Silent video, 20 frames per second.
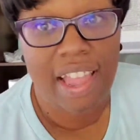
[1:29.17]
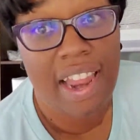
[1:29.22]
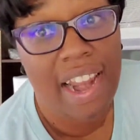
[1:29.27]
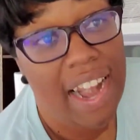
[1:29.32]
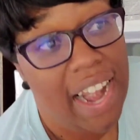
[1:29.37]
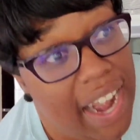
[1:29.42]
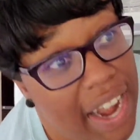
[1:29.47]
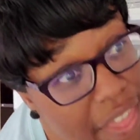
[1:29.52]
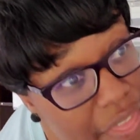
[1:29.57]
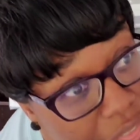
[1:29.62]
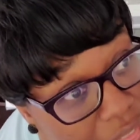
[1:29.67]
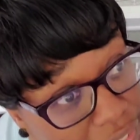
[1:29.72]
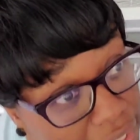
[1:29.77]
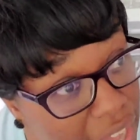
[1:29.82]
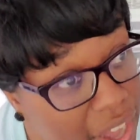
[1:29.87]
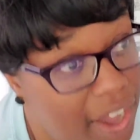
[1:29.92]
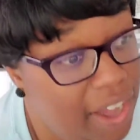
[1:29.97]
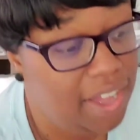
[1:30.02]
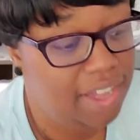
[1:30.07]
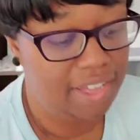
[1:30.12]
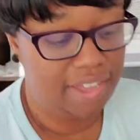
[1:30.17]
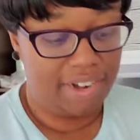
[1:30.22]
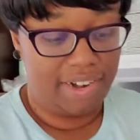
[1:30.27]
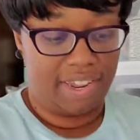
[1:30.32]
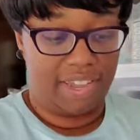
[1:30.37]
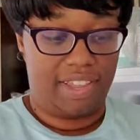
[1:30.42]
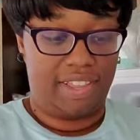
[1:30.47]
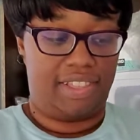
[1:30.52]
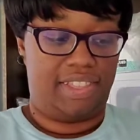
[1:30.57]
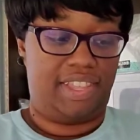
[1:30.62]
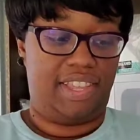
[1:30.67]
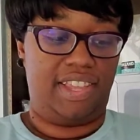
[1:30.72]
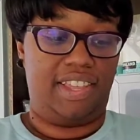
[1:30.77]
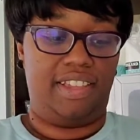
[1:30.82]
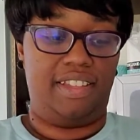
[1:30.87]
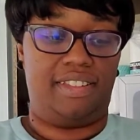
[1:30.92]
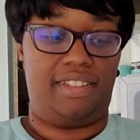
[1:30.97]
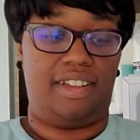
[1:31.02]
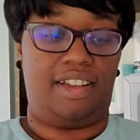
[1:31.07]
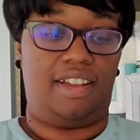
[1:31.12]
And on,
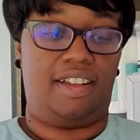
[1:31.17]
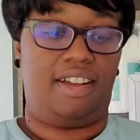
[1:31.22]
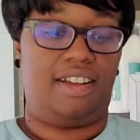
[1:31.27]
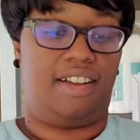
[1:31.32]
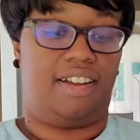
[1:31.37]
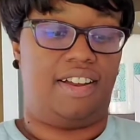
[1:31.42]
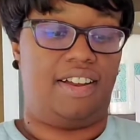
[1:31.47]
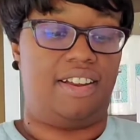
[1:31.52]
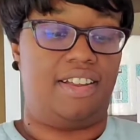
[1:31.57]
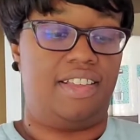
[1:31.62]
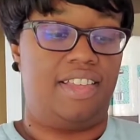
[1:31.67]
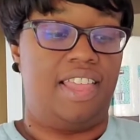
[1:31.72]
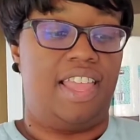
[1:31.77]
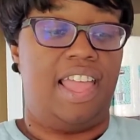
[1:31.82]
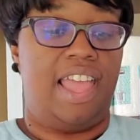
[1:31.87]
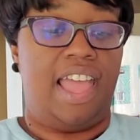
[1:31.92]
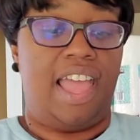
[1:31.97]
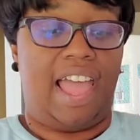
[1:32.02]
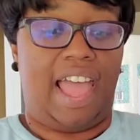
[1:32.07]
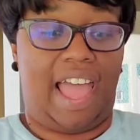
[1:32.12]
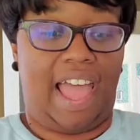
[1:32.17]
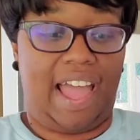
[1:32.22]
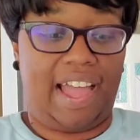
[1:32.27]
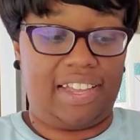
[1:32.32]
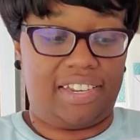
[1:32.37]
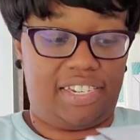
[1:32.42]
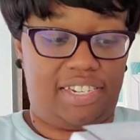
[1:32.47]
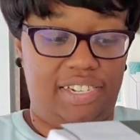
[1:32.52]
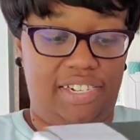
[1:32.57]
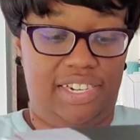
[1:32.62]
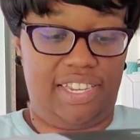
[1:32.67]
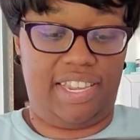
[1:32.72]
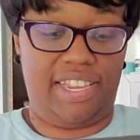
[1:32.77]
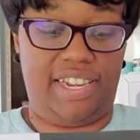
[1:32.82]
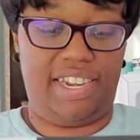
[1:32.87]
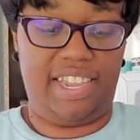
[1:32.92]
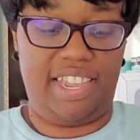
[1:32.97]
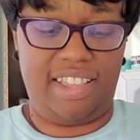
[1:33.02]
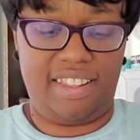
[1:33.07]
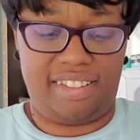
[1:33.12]
these are, actually,
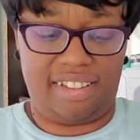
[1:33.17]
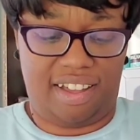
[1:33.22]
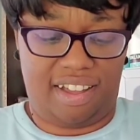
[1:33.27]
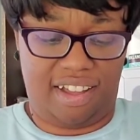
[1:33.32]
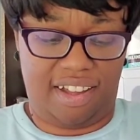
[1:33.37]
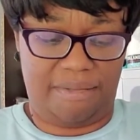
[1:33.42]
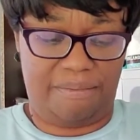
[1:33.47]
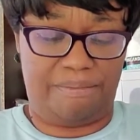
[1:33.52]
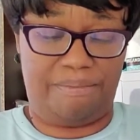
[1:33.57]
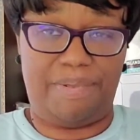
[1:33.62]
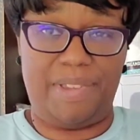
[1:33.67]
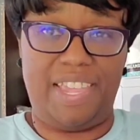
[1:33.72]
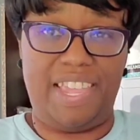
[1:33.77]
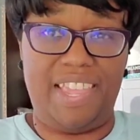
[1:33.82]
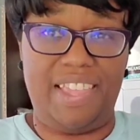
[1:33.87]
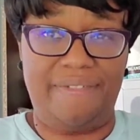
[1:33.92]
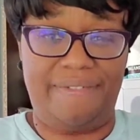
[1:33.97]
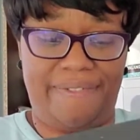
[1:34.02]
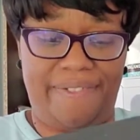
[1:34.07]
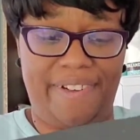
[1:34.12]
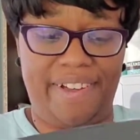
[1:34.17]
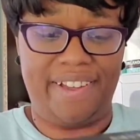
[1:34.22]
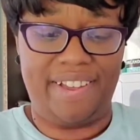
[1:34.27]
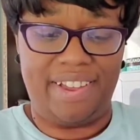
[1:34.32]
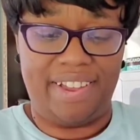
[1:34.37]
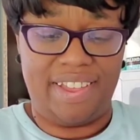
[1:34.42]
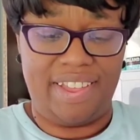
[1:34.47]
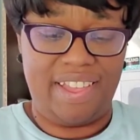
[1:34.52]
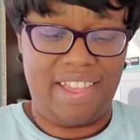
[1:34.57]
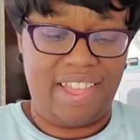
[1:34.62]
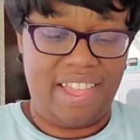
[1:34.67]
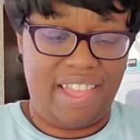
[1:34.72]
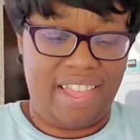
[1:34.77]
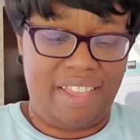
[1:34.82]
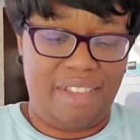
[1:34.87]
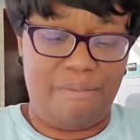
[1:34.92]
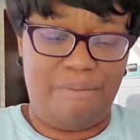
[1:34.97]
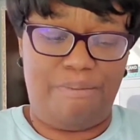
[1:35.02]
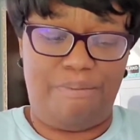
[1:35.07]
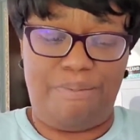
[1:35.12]
these are beef
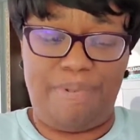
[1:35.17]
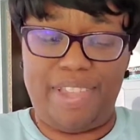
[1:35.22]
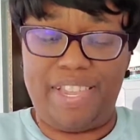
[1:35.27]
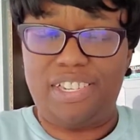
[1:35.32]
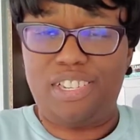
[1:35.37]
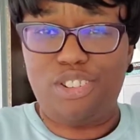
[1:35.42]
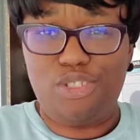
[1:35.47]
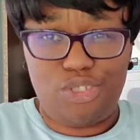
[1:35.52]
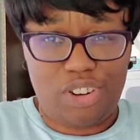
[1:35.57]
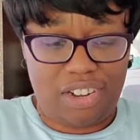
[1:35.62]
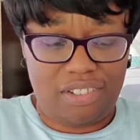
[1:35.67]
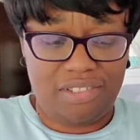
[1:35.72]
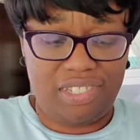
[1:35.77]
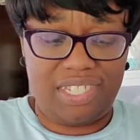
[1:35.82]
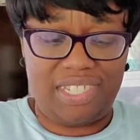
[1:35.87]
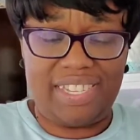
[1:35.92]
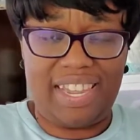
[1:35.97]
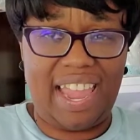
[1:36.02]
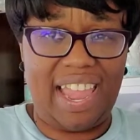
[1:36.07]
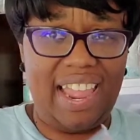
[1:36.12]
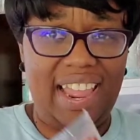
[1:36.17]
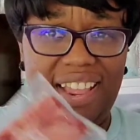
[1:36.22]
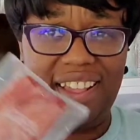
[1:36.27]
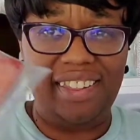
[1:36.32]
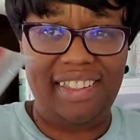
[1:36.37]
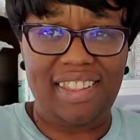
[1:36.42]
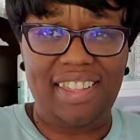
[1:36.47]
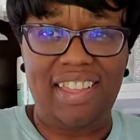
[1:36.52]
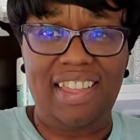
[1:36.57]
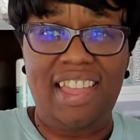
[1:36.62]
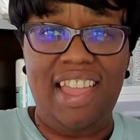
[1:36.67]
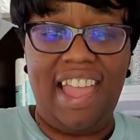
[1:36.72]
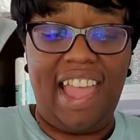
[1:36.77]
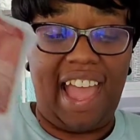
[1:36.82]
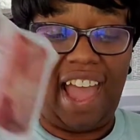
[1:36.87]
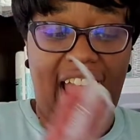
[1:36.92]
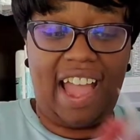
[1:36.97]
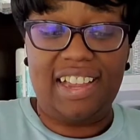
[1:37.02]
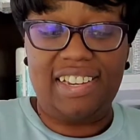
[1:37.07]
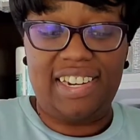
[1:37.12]
bistro steaks.
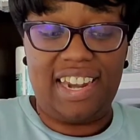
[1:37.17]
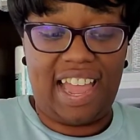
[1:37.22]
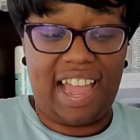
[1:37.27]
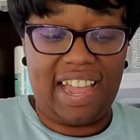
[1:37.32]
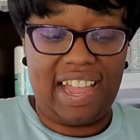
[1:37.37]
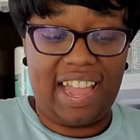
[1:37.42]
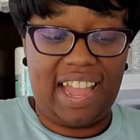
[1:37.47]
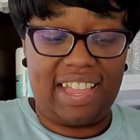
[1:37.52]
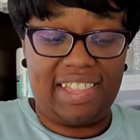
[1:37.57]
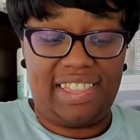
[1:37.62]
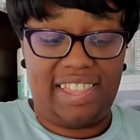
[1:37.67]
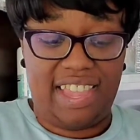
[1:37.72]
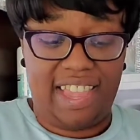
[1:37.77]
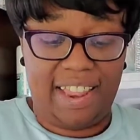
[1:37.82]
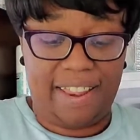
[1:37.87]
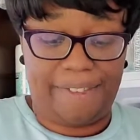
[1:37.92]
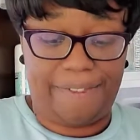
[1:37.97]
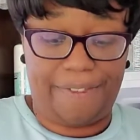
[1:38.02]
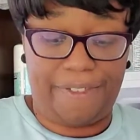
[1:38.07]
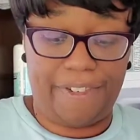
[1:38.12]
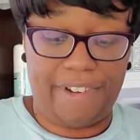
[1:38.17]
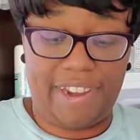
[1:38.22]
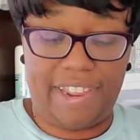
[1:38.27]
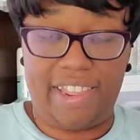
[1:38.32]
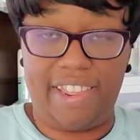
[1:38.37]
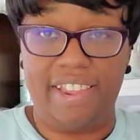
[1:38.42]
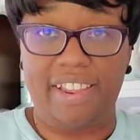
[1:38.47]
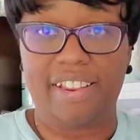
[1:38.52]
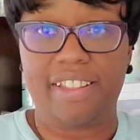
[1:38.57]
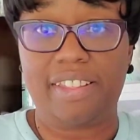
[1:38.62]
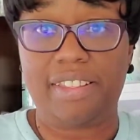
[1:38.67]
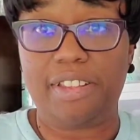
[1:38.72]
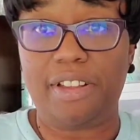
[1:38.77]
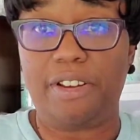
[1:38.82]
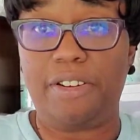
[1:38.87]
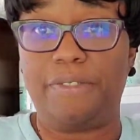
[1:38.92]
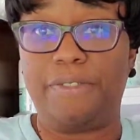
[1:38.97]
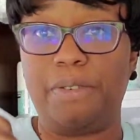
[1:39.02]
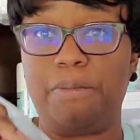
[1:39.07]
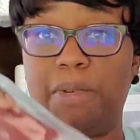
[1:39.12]
Actually, I got these free.
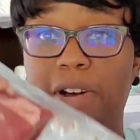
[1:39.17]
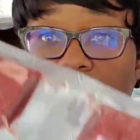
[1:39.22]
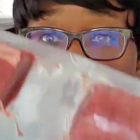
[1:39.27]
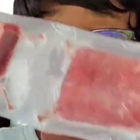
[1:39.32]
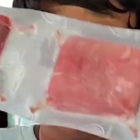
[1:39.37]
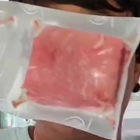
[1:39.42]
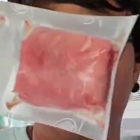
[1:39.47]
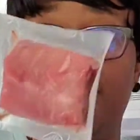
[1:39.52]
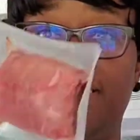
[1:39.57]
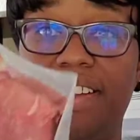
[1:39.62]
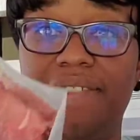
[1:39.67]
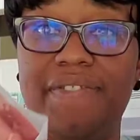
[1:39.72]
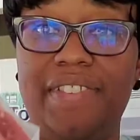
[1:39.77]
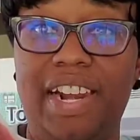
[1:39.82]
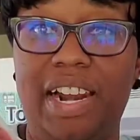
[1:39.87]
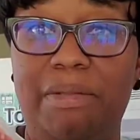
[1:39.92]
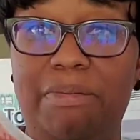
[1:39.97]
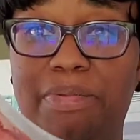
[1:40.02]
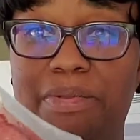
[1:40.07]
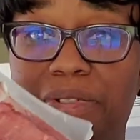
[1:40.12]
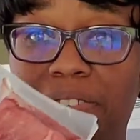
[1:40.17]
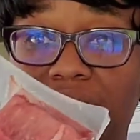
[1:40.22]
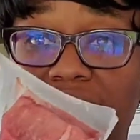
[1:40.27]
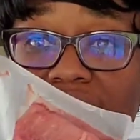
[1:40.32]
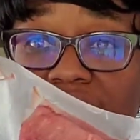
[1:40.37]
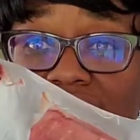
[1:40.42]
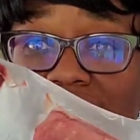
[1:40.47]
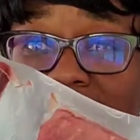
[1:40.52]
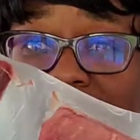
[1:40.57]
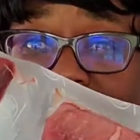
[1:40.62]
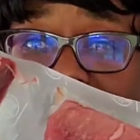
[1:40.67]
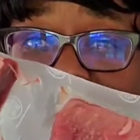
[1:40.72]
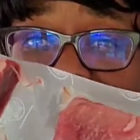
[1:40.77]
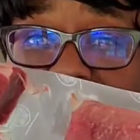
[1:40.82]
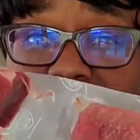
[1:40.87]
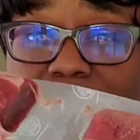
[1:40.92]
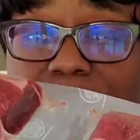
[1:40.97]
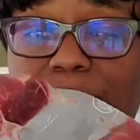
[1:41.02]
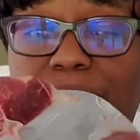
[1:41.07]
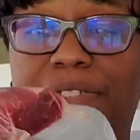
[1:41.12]
So from all the stuff that I bought,
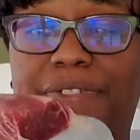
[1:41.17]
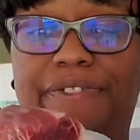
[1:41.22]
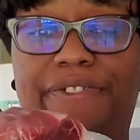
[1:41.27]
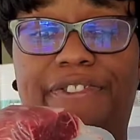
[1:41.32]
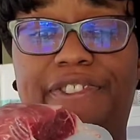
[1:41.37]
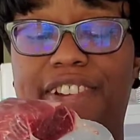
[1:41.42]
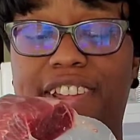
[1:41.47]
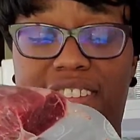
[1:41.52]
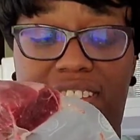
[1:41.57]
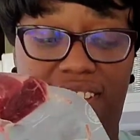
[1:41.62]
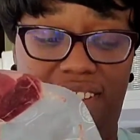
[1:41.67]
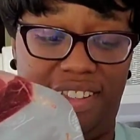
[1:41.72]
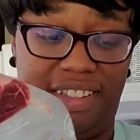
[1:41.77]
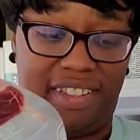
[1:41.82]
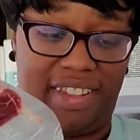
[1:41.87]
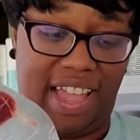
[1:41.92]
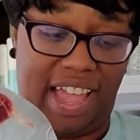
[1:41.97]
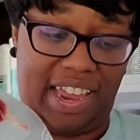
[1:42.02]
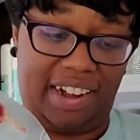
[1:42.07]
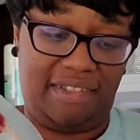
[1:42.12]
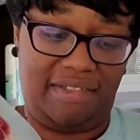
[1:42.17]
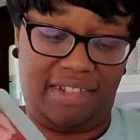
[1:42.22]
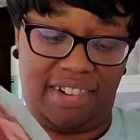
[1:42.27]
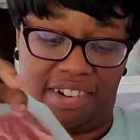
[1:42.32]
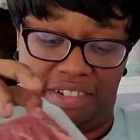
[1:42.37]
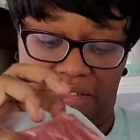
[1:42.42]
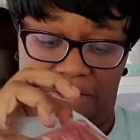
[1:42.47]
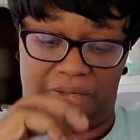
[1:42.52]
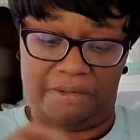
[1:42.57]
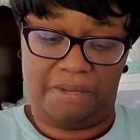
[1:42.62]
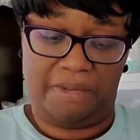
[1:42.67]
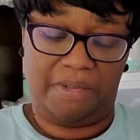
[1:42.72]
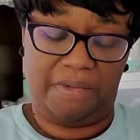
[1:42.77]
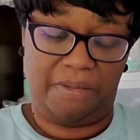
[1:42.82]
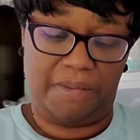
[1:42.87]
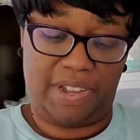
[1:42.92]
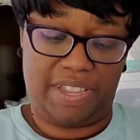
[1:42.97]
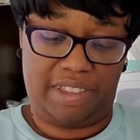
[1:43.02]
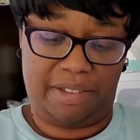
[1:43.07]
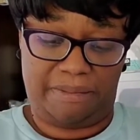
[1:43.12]
these were free, so I don't know
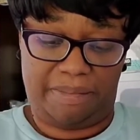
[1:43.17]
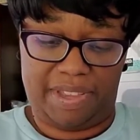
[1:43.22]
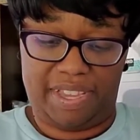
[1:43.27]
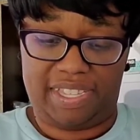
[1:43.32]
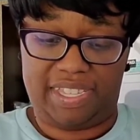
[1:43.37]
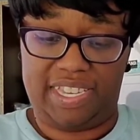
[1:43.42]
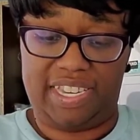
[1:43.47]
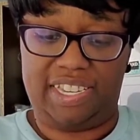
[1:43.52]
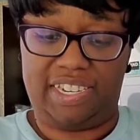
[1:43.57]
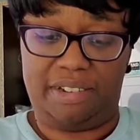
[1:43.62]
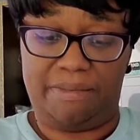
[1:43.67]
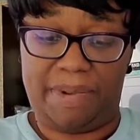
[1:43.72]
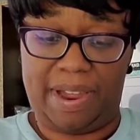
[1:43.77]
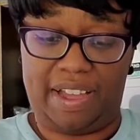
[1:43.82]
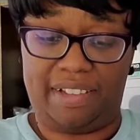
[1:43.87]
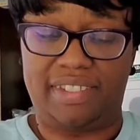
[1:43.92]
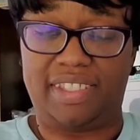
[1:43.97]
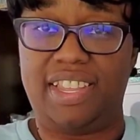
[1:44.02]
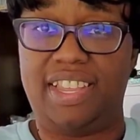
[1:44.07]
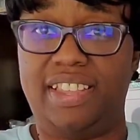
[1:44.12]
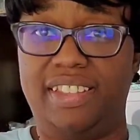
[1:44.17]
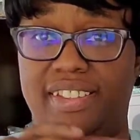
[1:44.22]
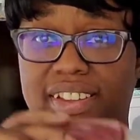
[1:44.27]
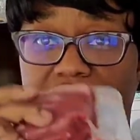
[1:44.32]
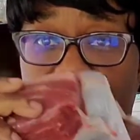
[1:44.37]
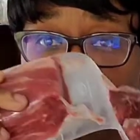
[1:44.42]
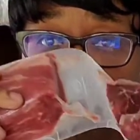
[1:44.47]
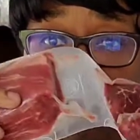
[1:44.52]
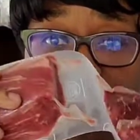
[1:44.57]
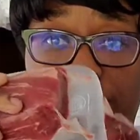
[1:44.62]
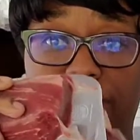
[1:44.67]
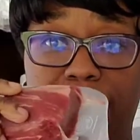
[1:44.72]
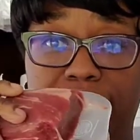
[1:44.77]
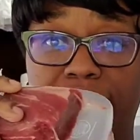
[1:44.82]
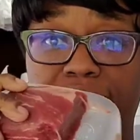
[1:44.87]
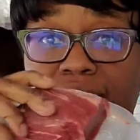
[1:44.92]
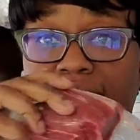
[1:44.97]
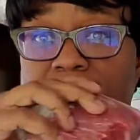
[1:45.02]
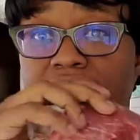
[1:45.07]
what the big deal about these are, but